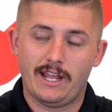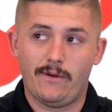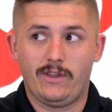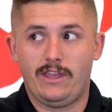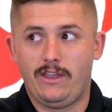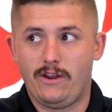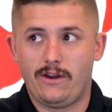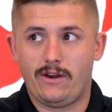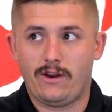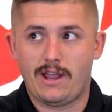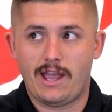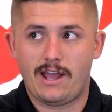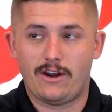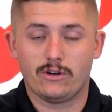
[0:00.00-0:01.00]
Now
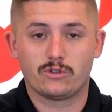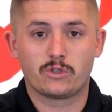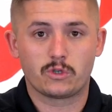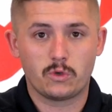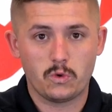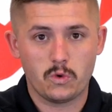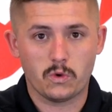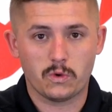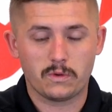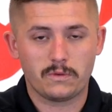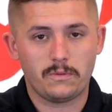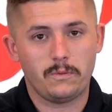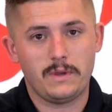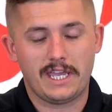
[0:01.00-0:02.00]
here at our
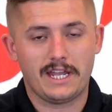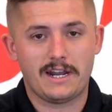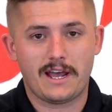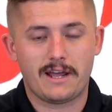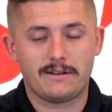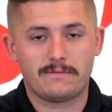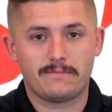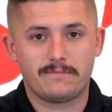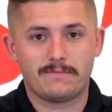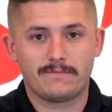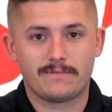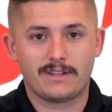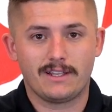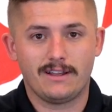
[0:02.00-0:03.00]
school, we cannot
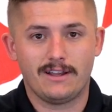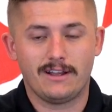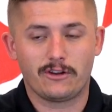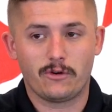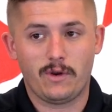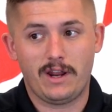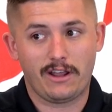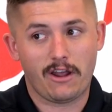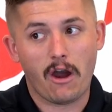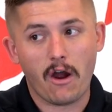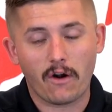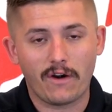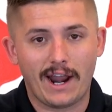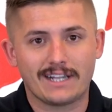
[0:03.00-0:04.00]
create a
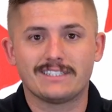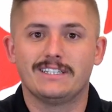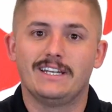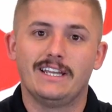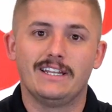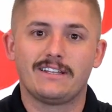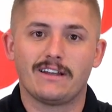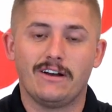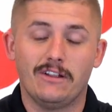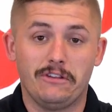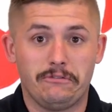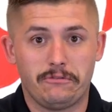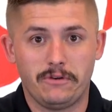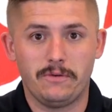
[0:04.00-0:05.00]
car accident on
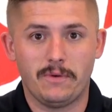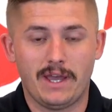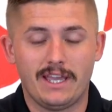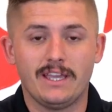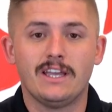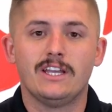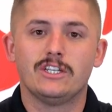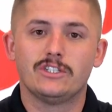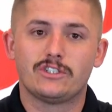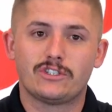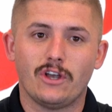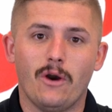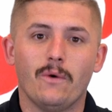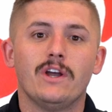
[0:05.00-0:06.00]
the freeway.
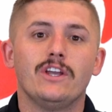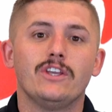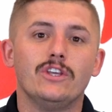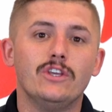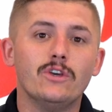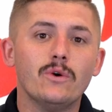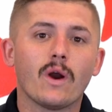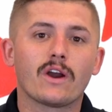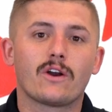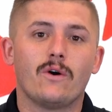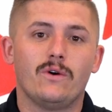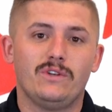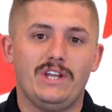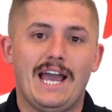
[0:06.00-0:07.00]
So you are
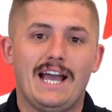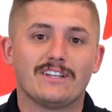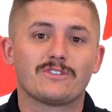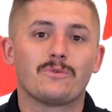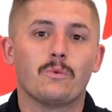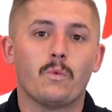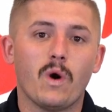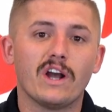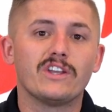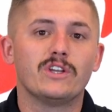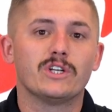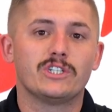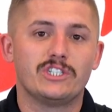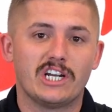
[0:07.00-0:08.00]
going to ask what
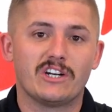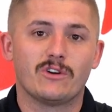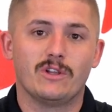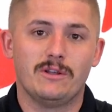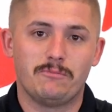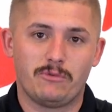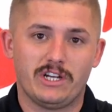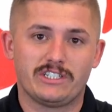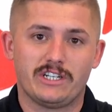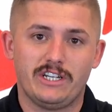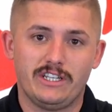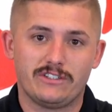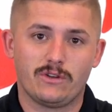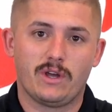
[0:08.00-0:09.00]
your general
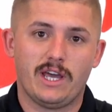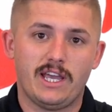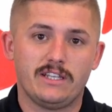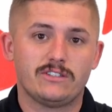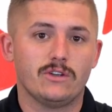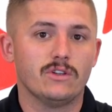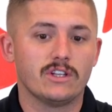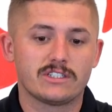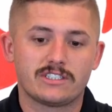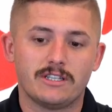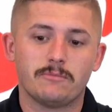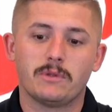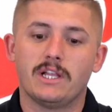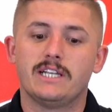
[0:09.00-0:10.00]
impression is, okay? So it looks
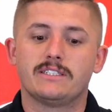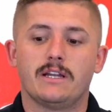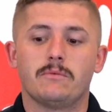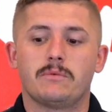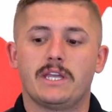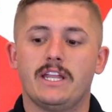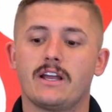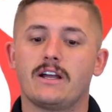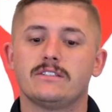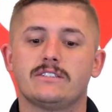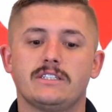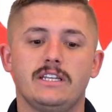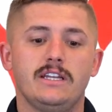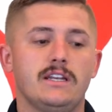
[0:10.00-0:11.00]
simple as I'm getting on
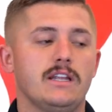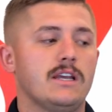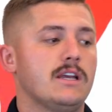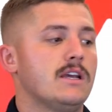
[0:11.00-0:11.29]
scene.